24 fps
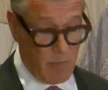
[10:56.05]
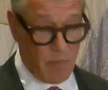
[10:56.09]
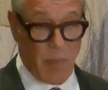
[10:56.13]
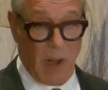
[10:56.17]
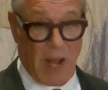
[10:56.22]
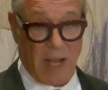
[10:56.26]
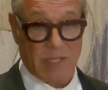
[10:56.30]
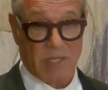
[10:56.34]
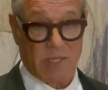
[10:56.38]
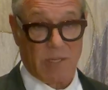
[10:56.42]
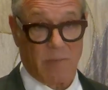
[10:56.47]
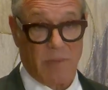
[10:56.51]

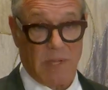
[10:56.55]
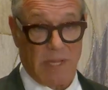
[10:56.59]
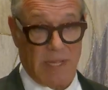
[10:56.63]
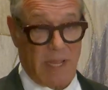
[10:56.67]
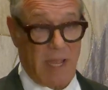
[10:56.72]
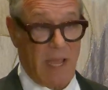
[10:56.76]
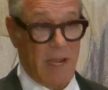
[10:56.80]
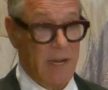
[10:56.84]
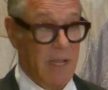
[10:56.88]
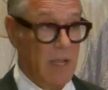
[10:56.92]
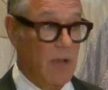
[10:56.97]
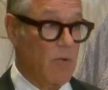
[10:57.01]
possibly
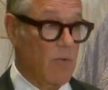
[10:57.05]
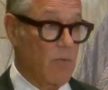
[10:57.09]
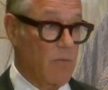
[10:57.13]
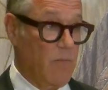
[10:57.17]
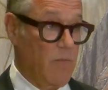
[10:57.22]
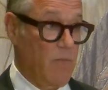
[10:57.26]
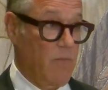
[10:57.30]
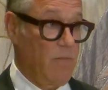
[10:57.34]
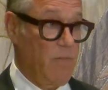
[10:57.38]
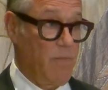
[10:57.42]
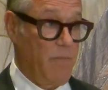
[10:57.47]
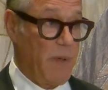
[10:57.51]
getting
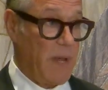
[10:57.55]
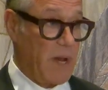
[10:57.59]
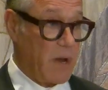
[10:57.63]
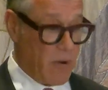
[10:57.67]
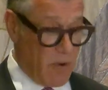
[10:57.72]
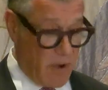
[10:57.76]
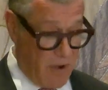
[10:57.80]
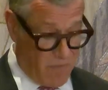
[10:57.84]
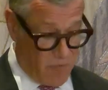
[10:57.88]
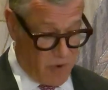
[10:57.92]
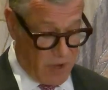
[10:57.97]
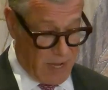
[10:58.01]

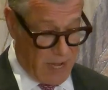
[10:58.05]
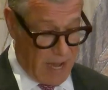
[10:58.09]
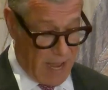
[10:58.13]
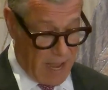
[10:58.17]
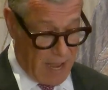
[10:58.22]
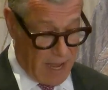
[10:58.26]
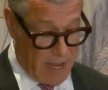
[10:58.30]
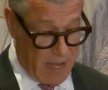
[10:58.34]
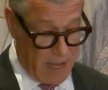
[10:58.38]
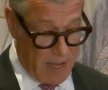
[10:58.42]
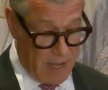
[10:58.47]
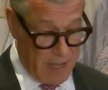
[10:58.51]
bigger every
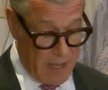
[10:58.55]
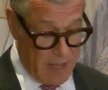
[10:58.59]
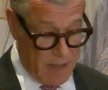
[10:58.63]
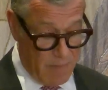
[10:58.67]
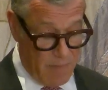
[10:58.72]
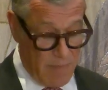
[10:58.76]
day,